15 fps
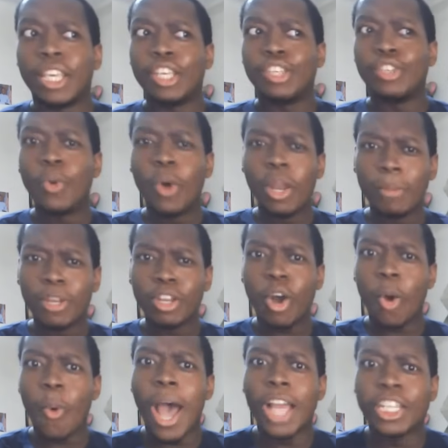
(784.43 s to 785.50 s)
You wanted me to go
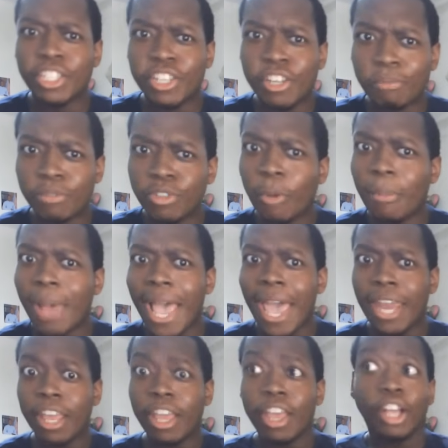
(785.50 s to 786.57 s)
watch them so bad.
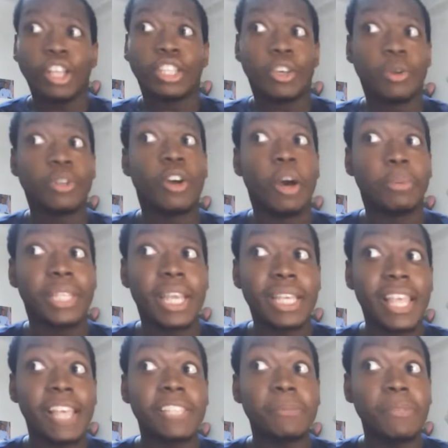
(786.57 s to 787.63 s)
And Tony, go upstairs,
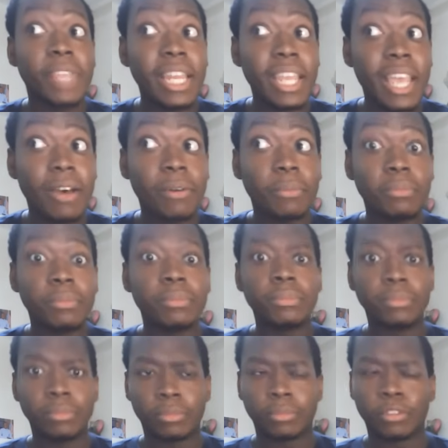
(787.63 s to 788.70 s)
ask if they need help.
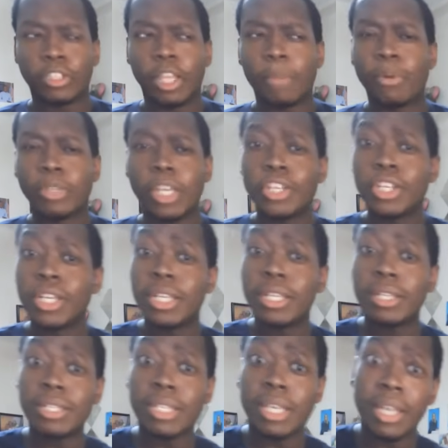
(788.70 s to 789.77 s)
They bought their
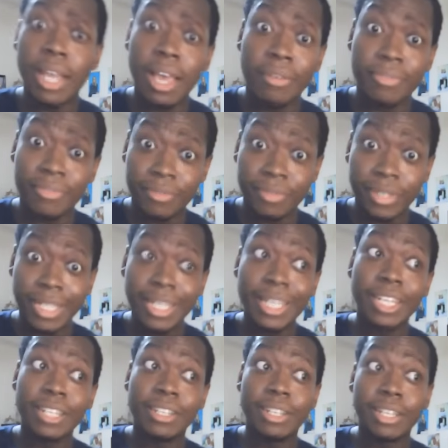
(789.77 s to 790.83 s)
jeans and left.
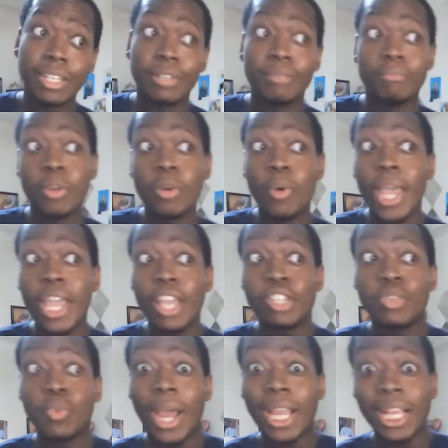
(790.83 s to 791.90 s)
Middle
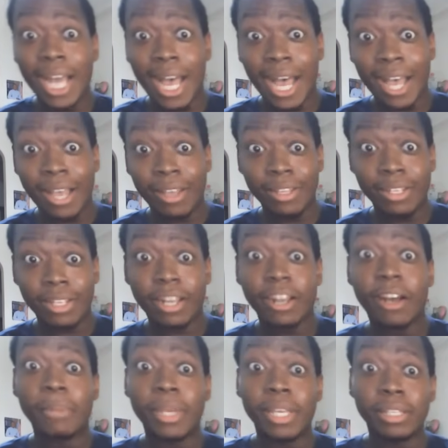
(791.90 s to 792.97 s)
aged white guy that
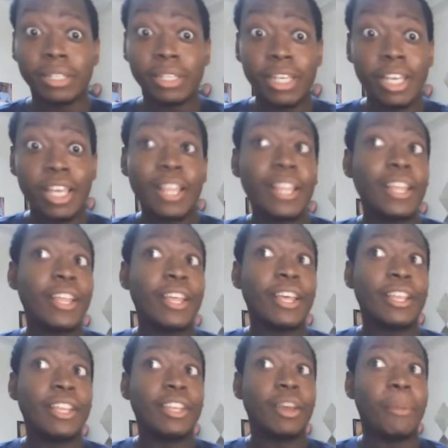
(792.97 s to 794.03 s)
come in,
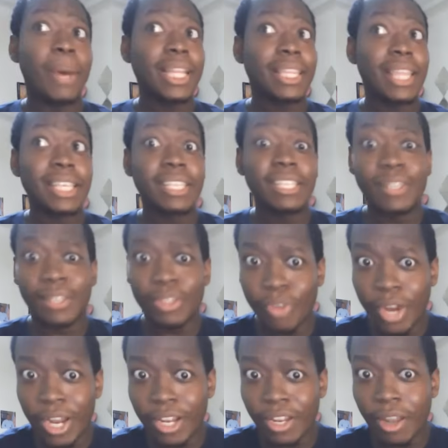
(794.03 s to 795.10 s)
nobody thinks he's a
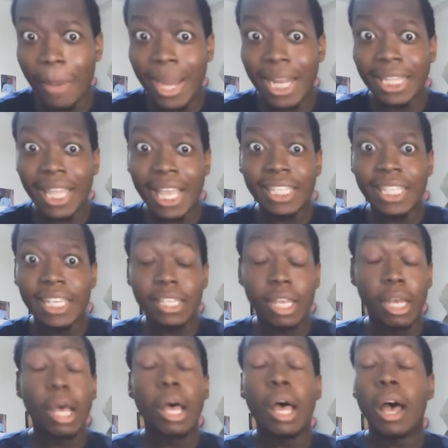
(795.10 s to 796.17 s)
threat. Nobody thinks he's
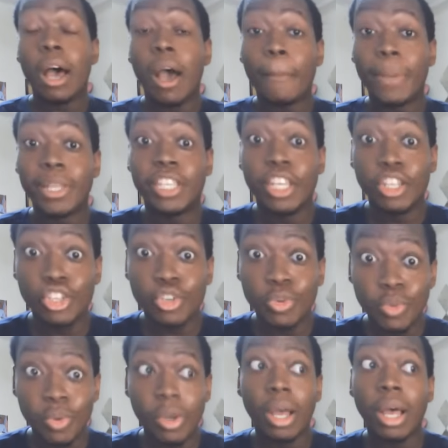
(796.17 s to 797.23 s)
a
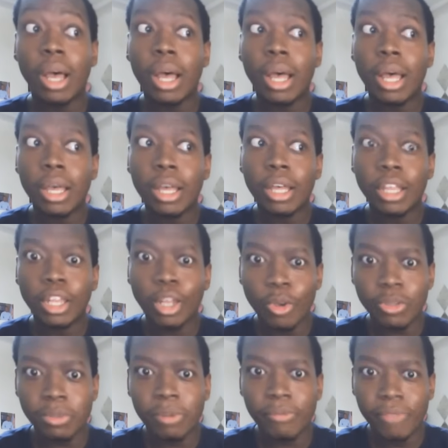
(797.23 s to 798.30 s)
potential
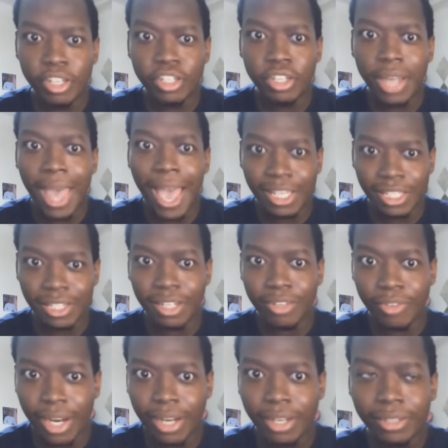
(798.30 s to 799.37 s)
loss prevention accident,
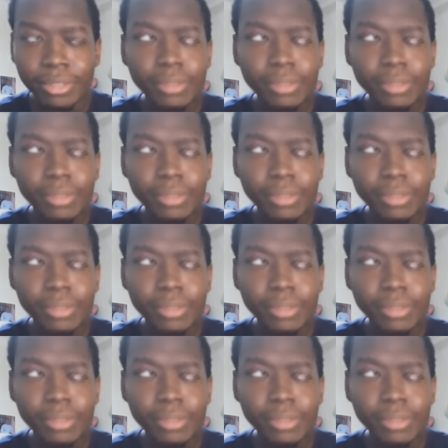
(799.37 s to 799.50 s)
right?